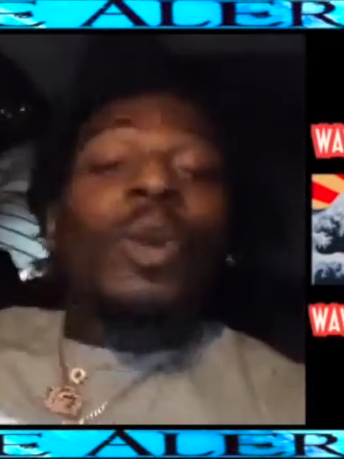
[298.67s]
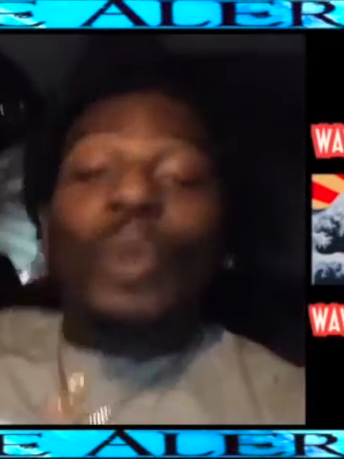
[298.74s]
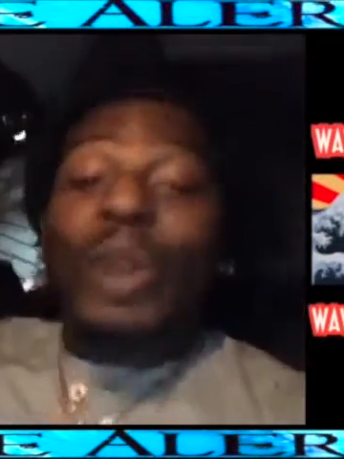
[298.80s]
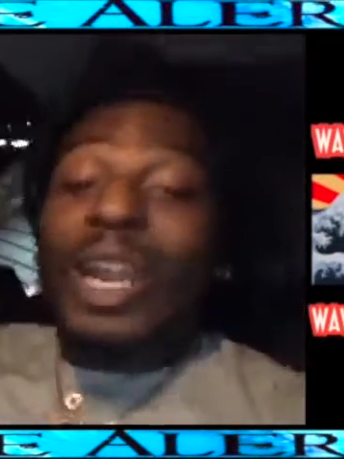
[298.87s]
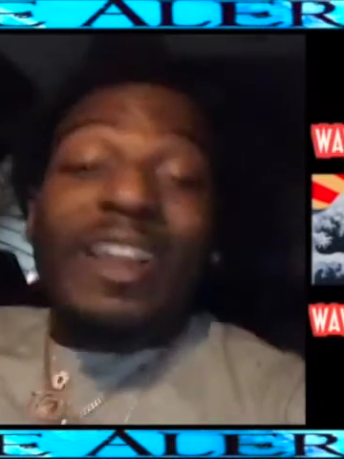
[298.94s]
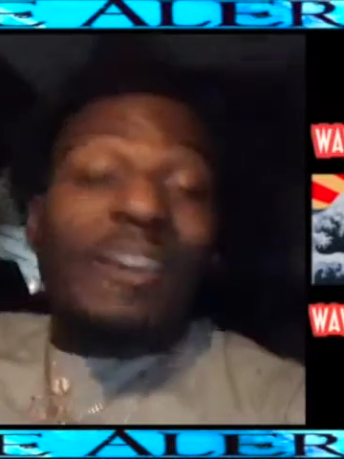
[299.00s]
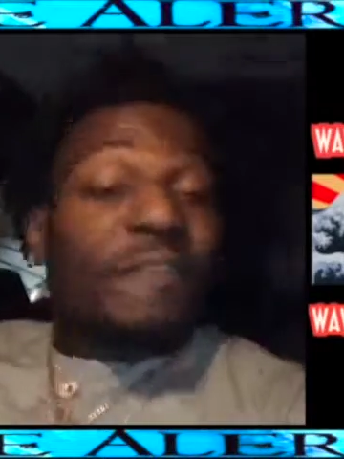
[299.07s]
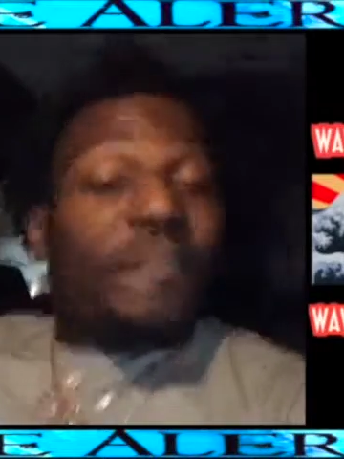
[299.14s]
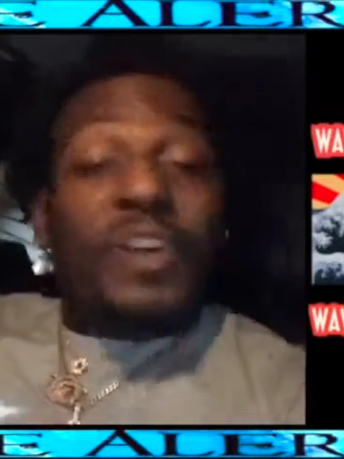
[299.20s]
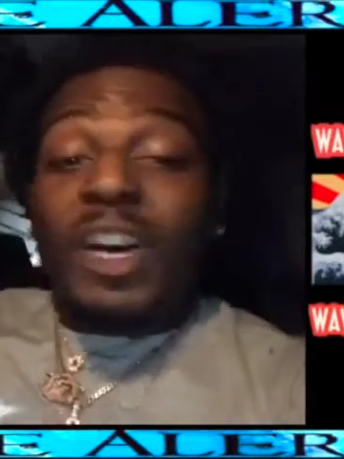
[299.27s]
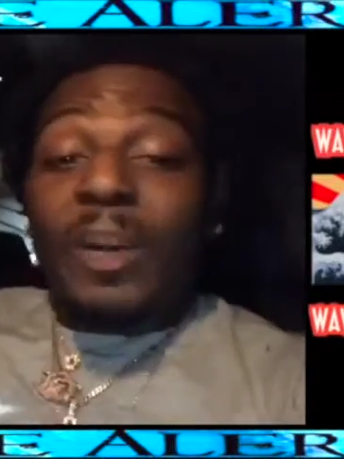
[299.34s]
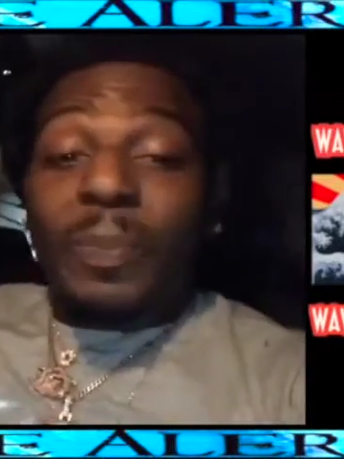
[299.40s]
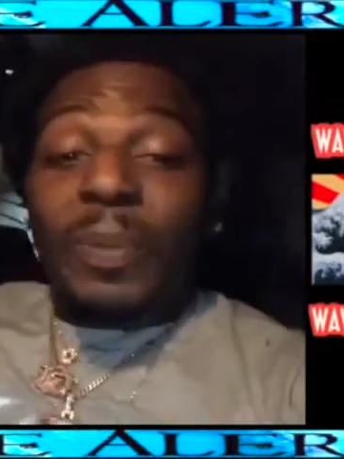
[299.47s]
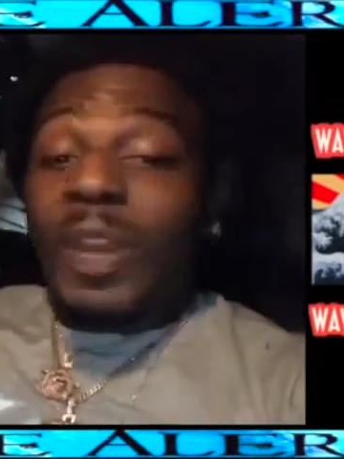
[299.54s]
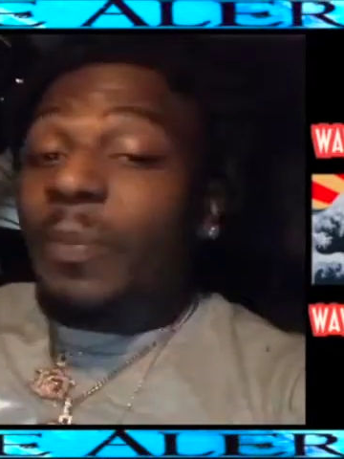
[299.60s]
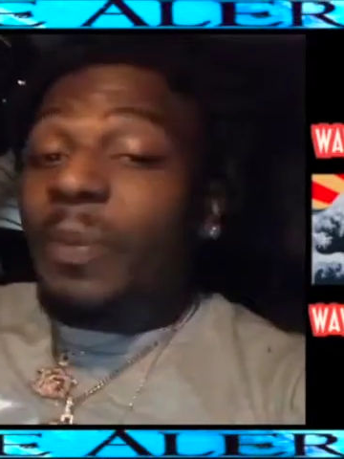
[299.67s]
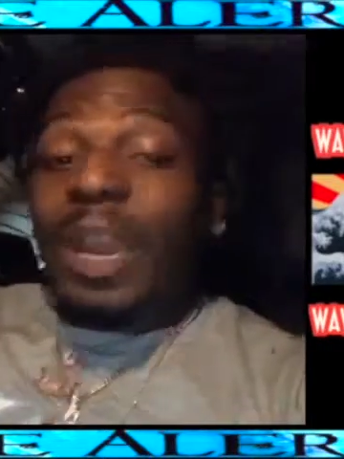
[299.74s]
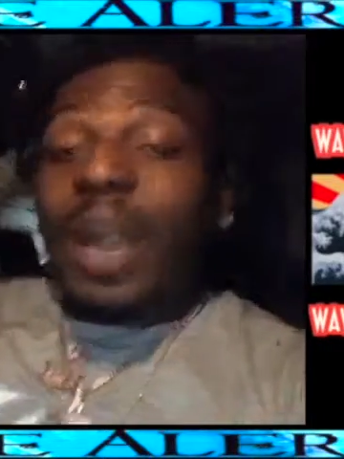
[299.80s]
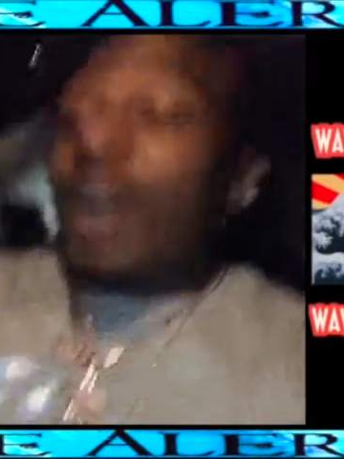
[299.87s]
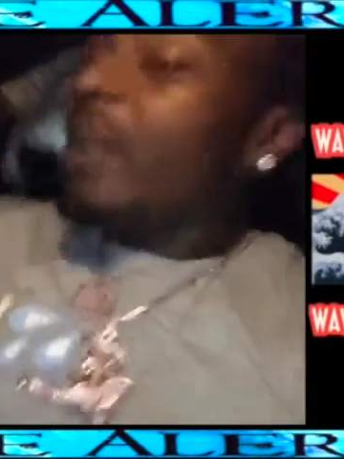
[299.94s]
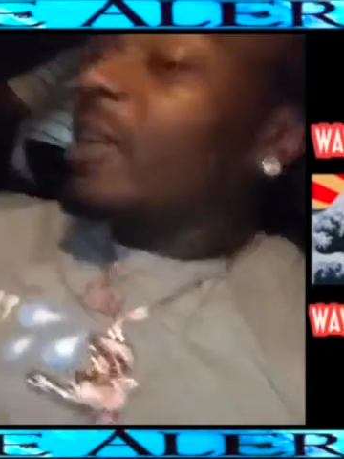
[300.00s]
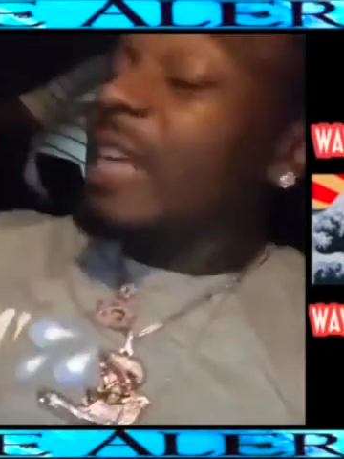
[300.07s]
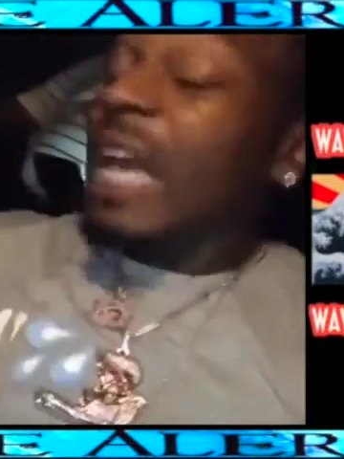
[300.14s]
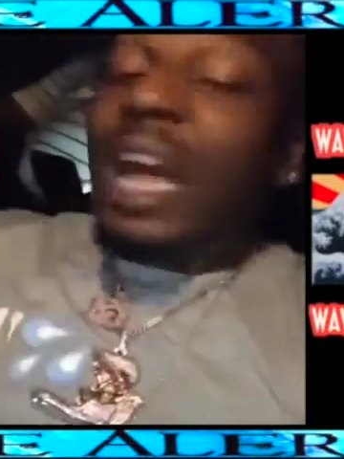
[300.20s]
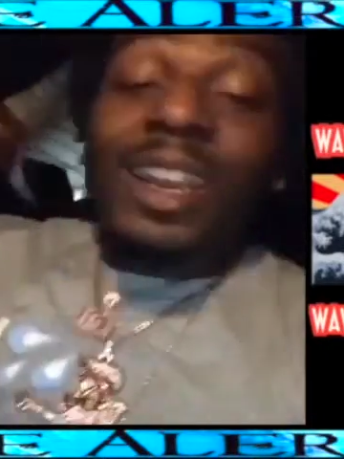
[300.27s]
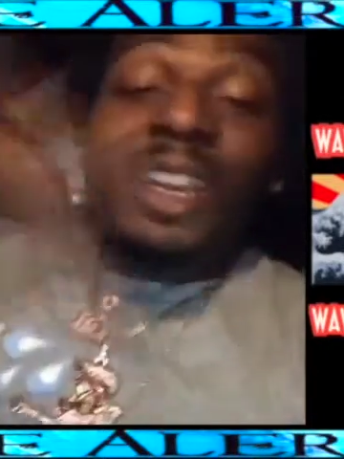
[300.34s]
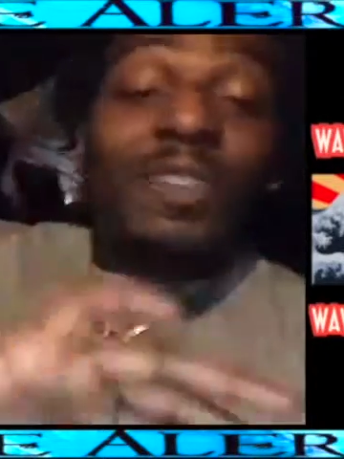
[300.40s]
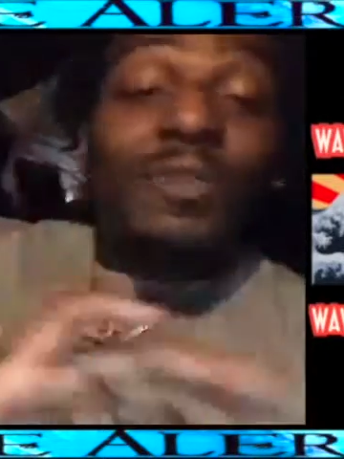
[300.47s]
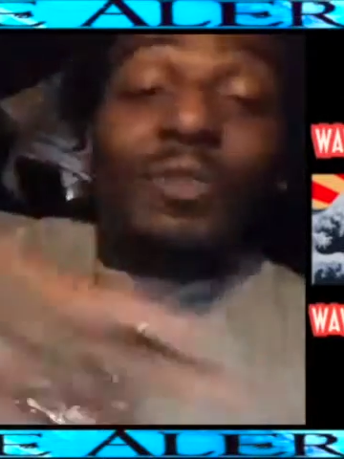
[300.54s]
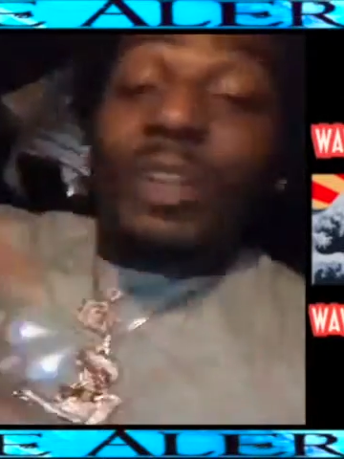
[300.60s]
Really, fuck pimping. y'all
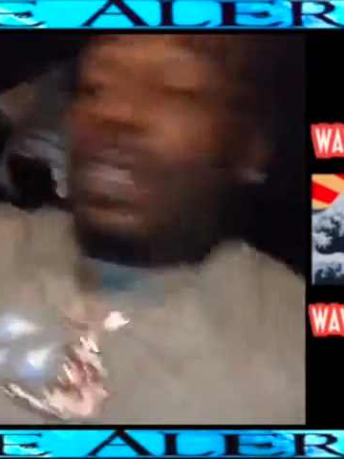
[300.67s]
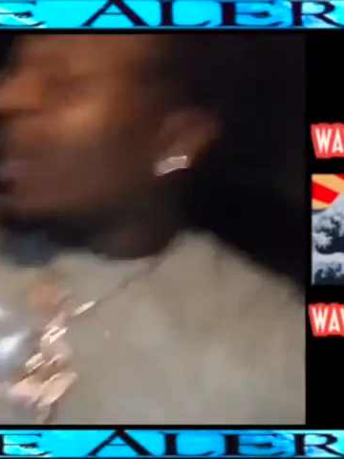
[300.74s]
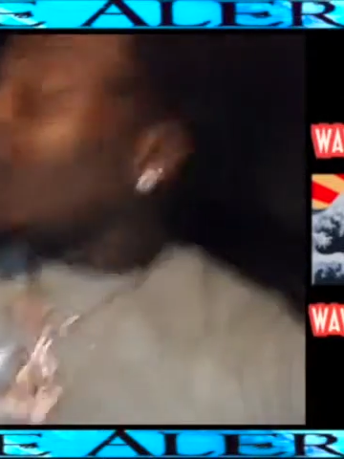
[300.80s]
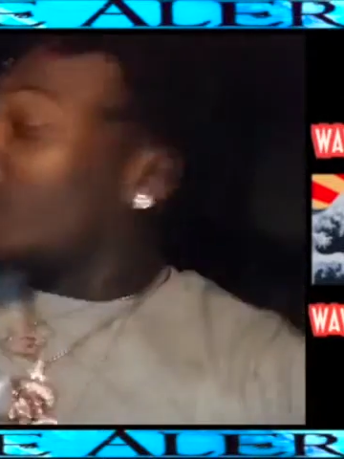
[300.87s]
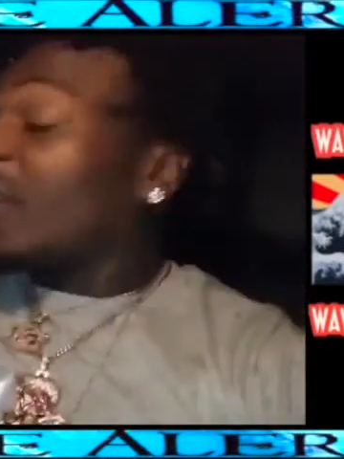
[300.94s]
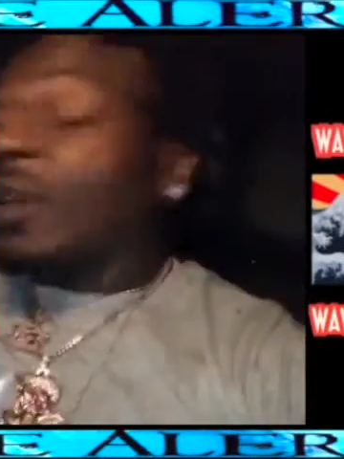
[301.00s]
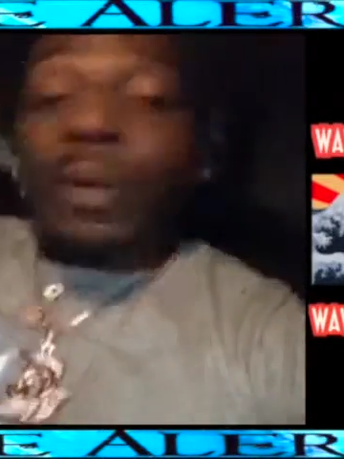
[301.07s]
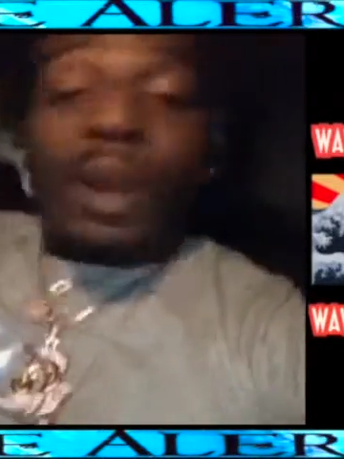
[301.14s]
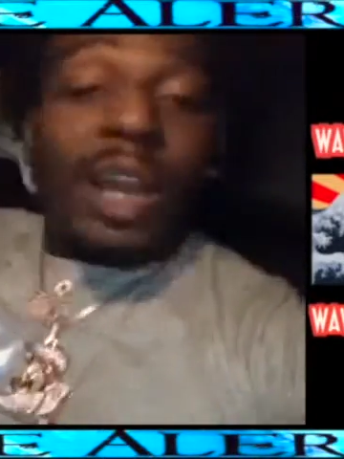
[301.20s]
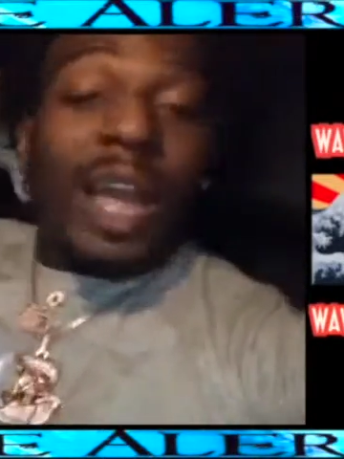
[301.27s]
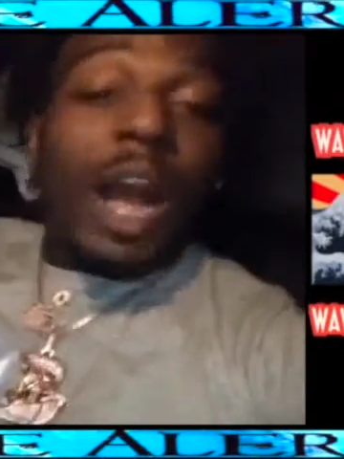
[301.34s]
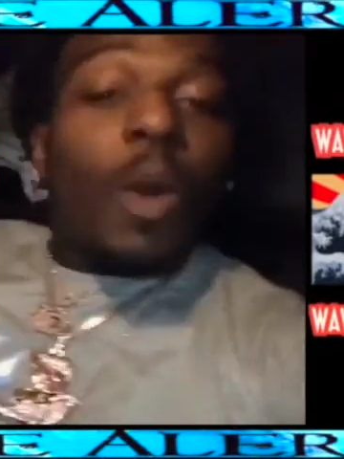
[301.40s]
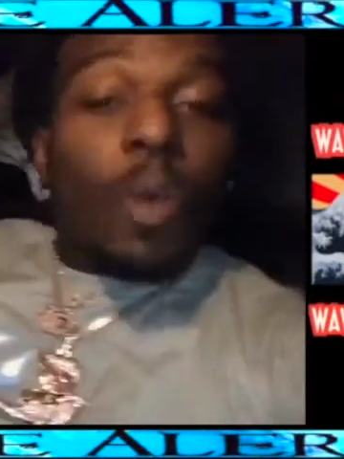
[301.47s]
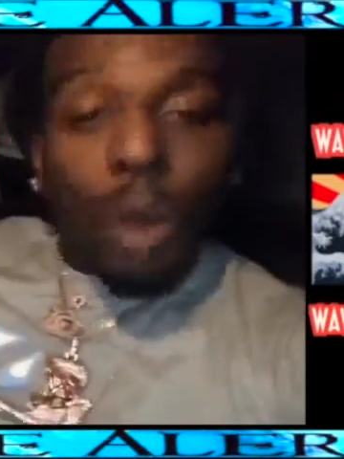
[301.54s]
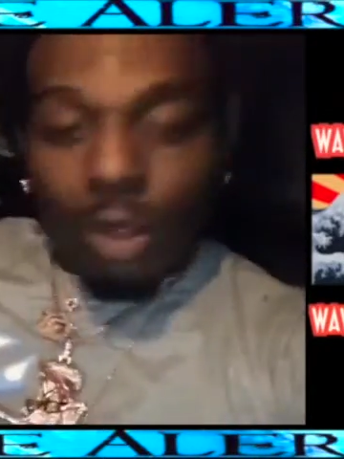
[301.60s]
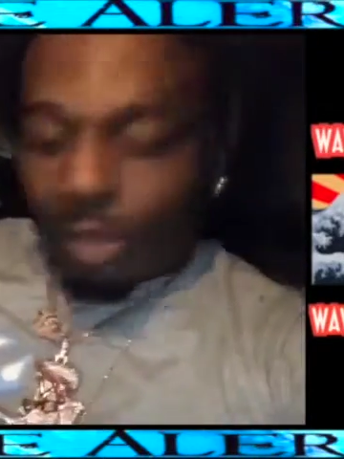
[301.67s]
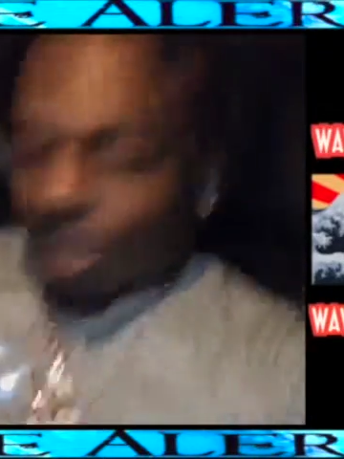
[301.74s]
niggas fuck this shit up how y'all want